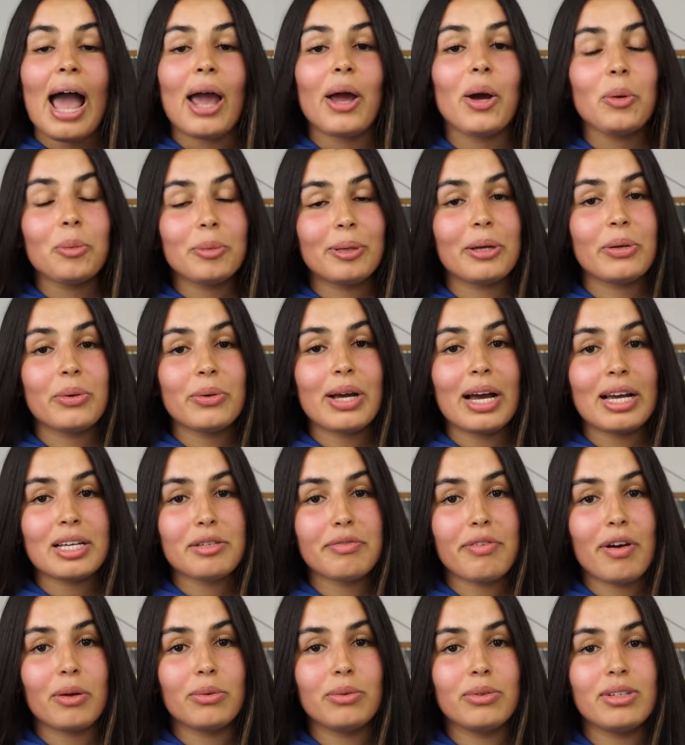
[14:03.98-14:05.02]
I hope that you guys
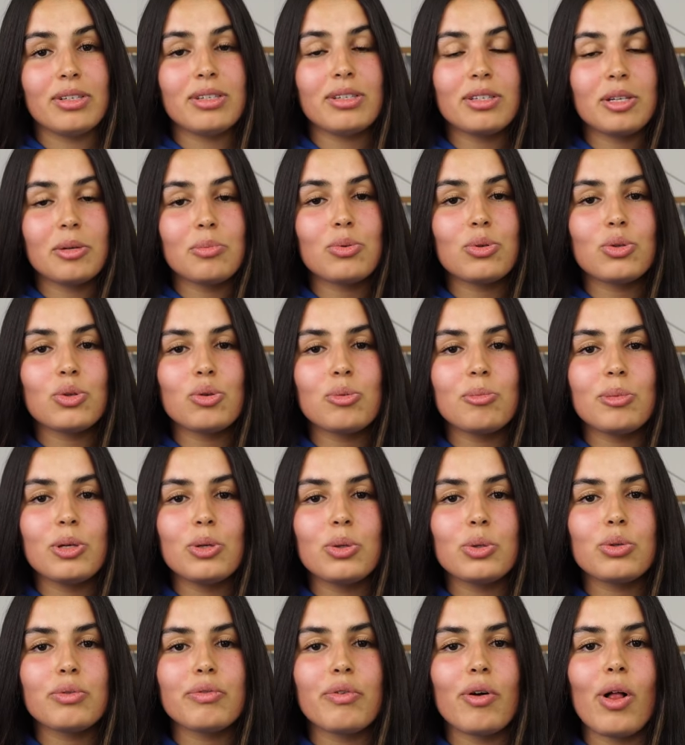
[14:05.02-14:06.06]
found these tips to be
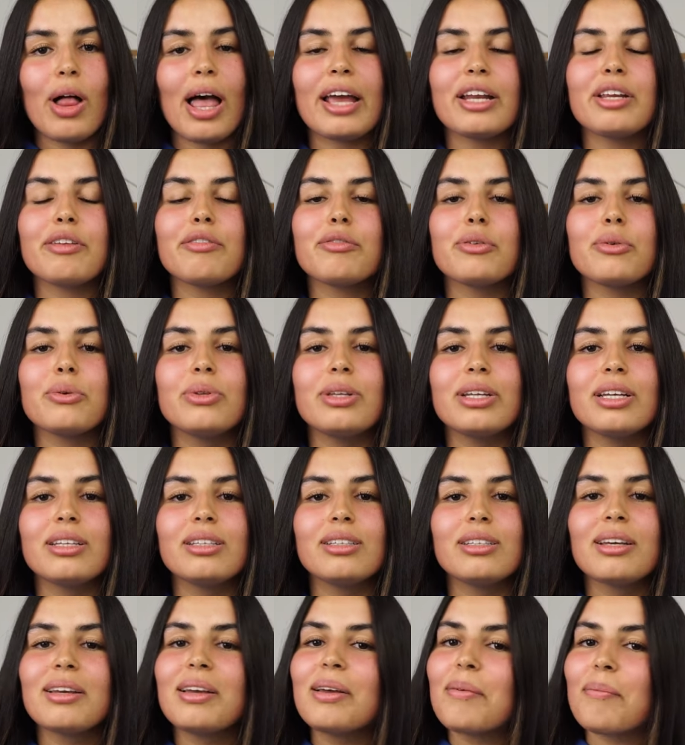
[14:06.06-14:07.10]
useful. And if you
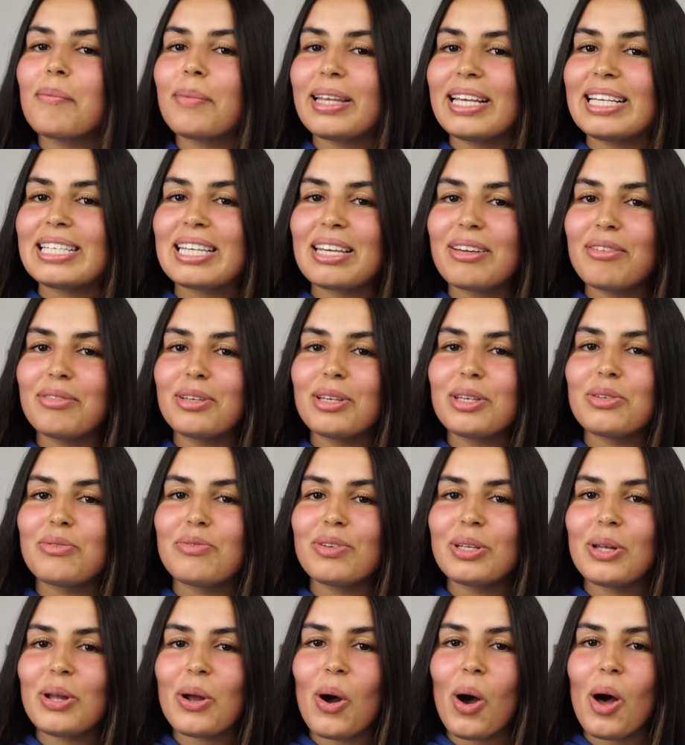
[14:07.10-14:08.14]
did, please give this
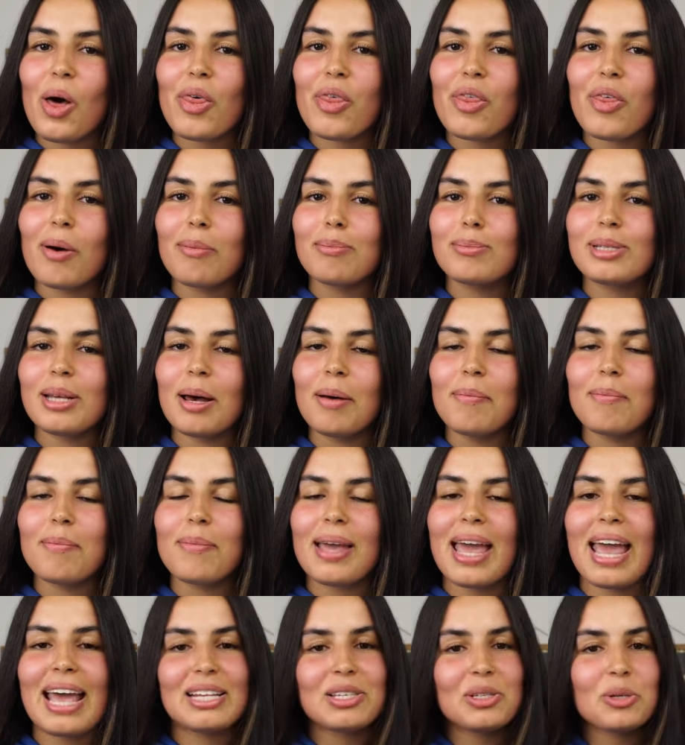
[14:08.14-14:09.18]
video a thumbs
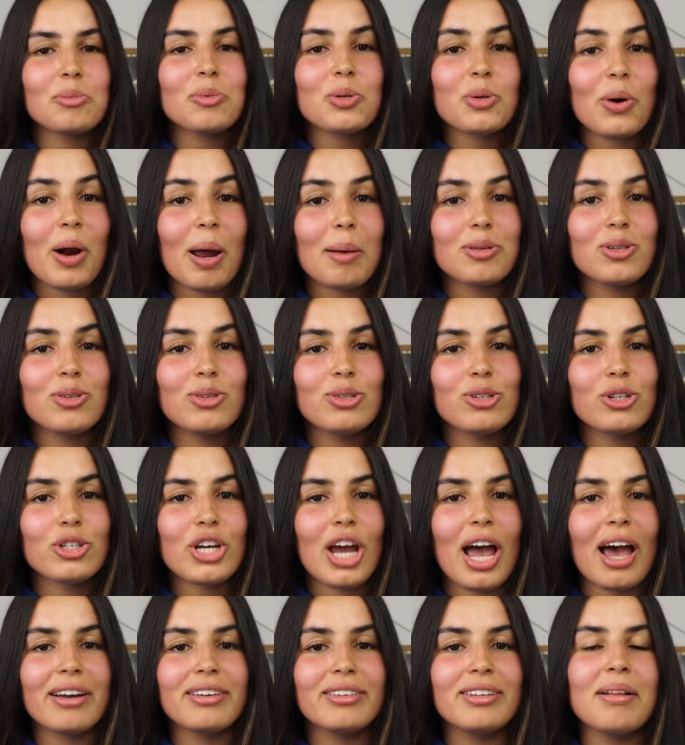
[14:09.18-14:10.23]
up and subscribe to the
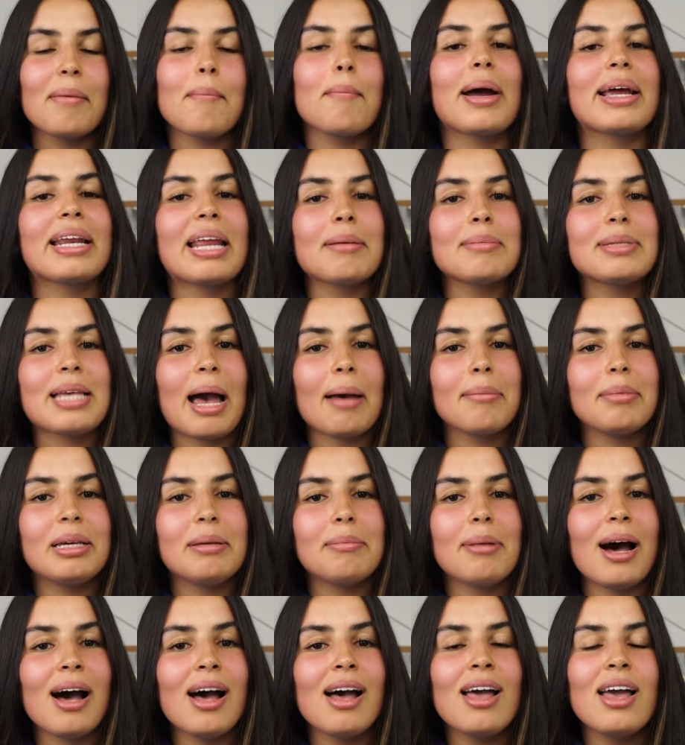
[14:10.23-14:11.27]
channel. My name's
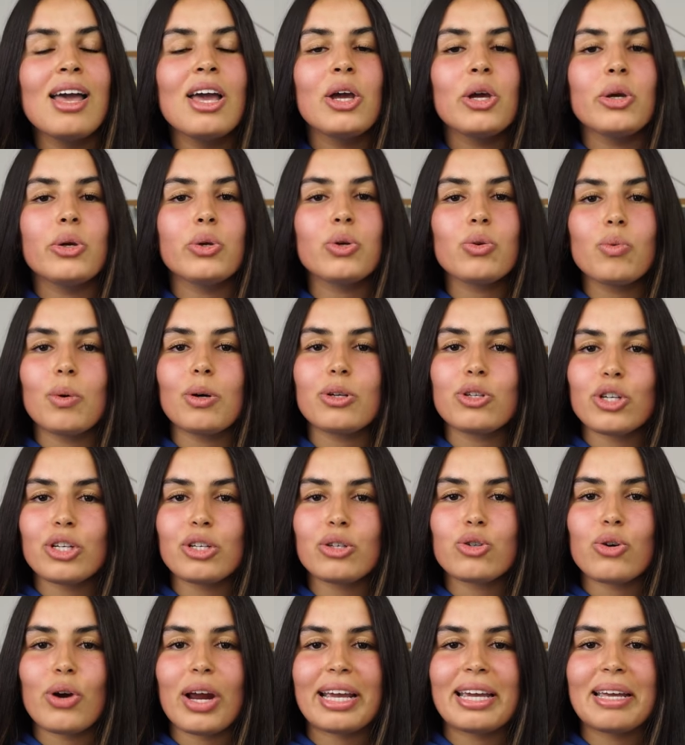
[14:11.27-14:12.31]
Habiba. You're
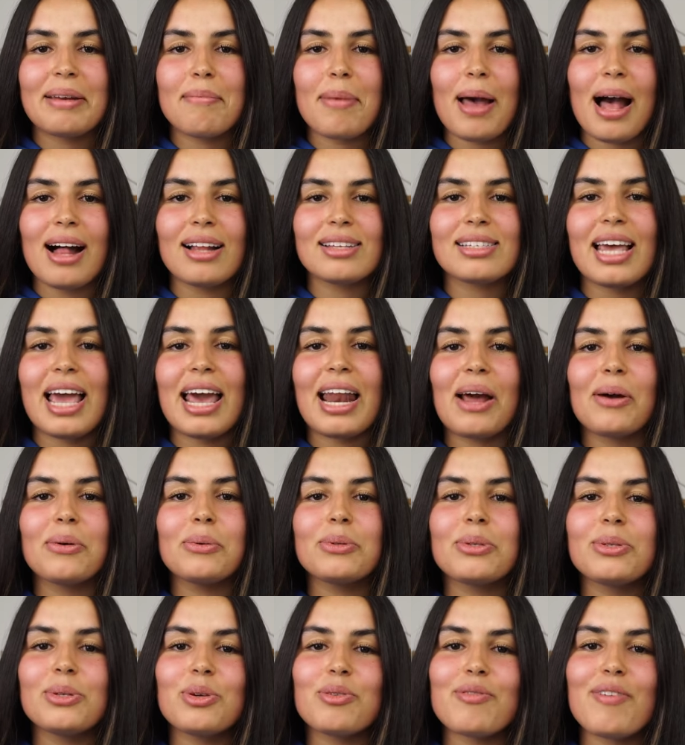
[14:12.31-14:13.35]
watching Trekking Pals and I
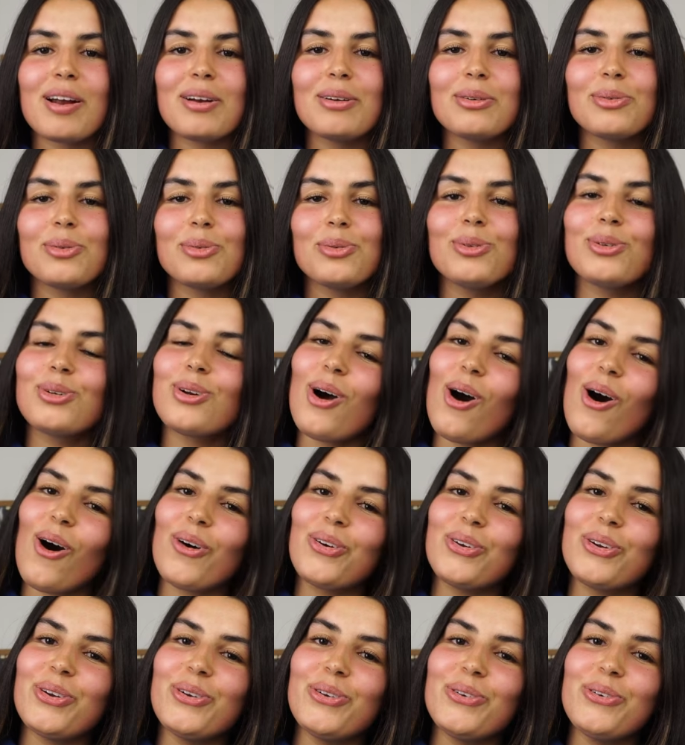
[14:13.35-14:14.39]
will see you very soon
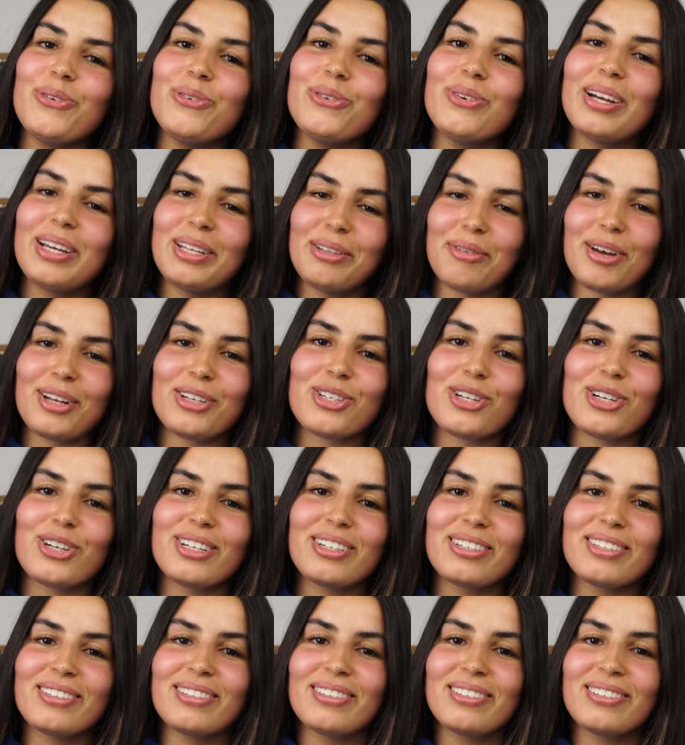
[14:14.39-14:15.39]
on a new adventure.